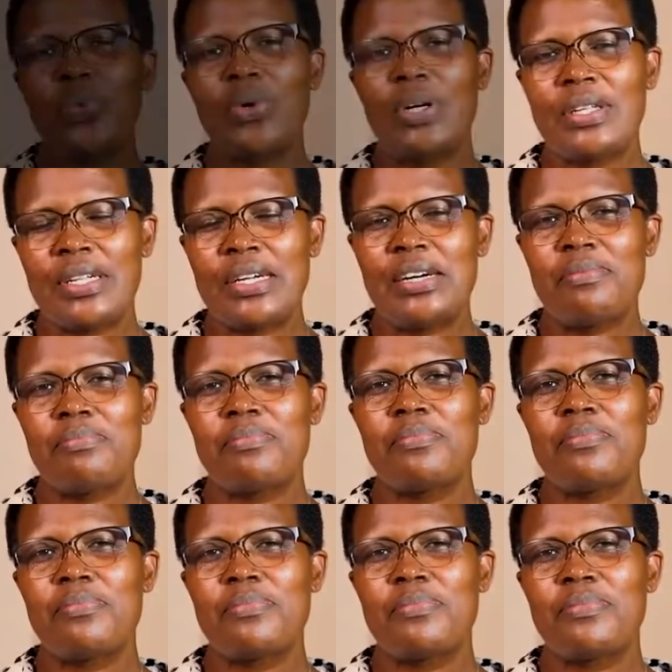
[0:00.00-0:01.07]
Welcome
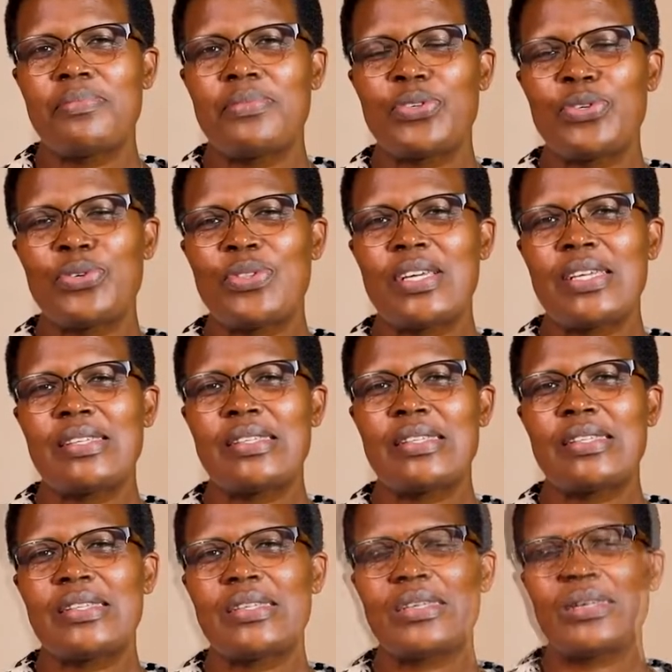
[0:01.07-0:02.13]
to
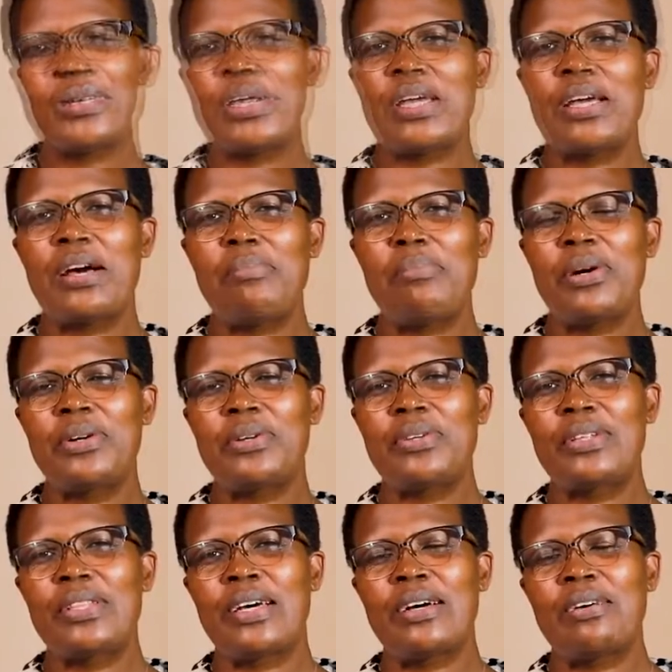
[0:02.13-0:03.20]
this talking about
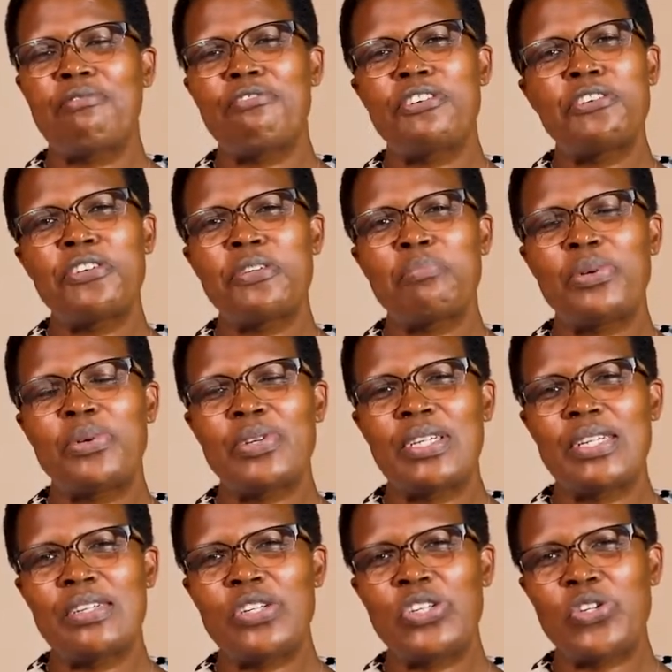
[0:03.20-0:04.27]
the very
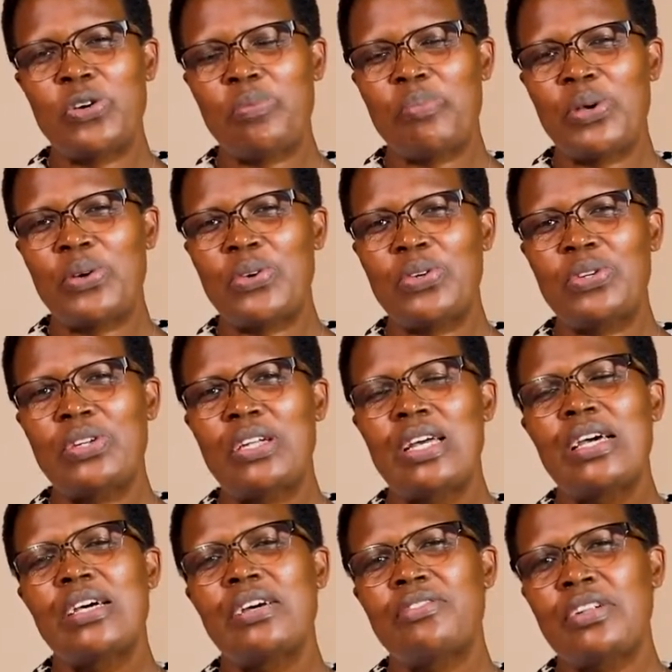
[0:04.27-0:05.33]
important topic on
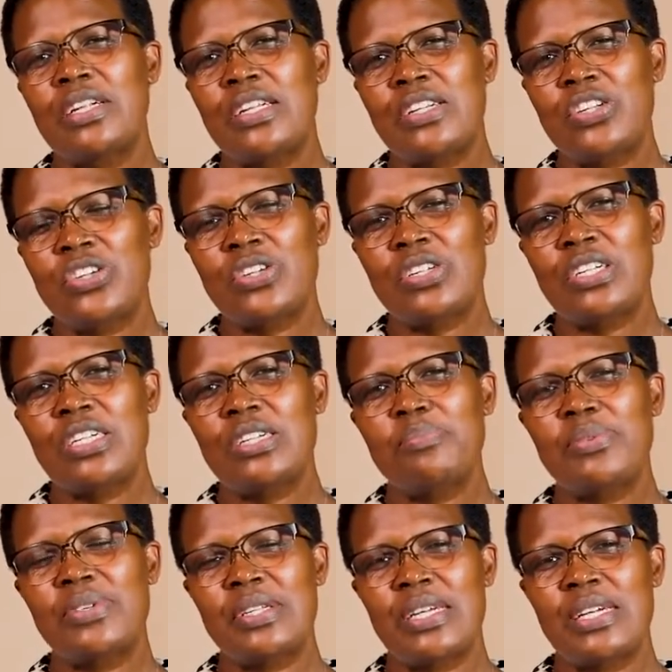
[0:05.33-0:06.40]

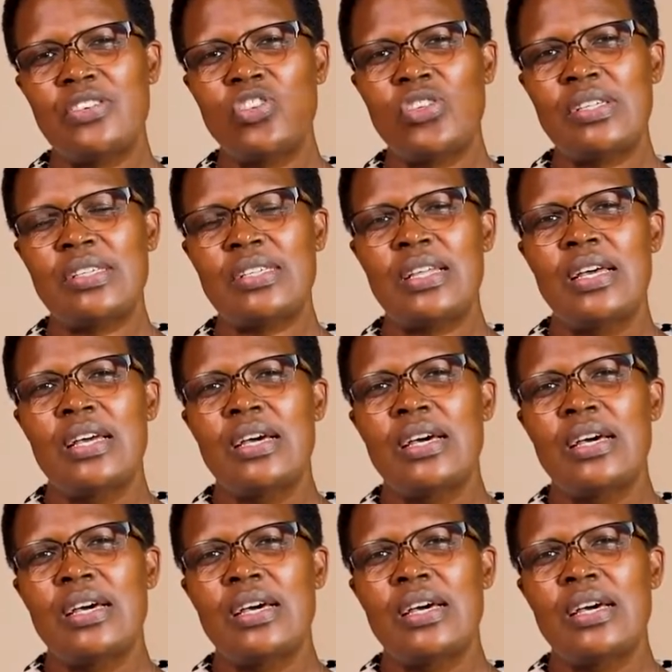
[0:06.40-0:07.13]
relationship stages.